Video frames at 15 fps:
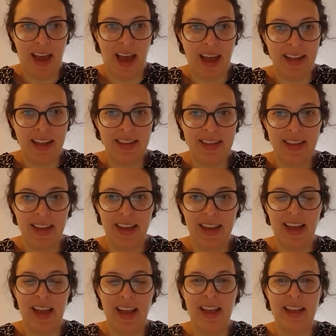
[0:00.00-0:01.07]
And
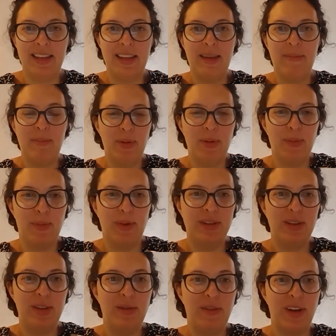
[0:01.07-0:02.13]
it's important,
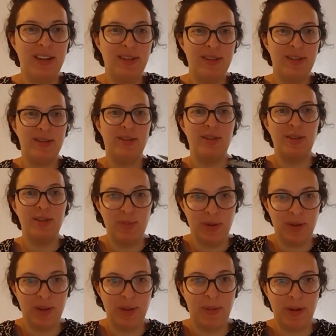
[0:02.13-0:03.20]
once you've understood
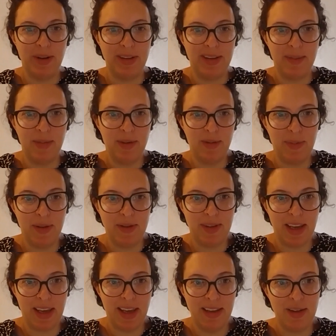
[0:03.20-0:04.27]
what the policy mood
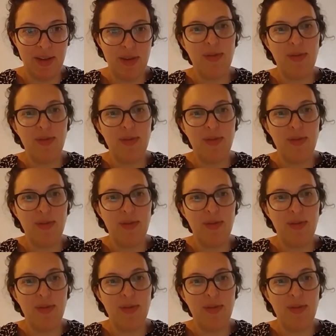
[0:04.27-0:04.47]
music is,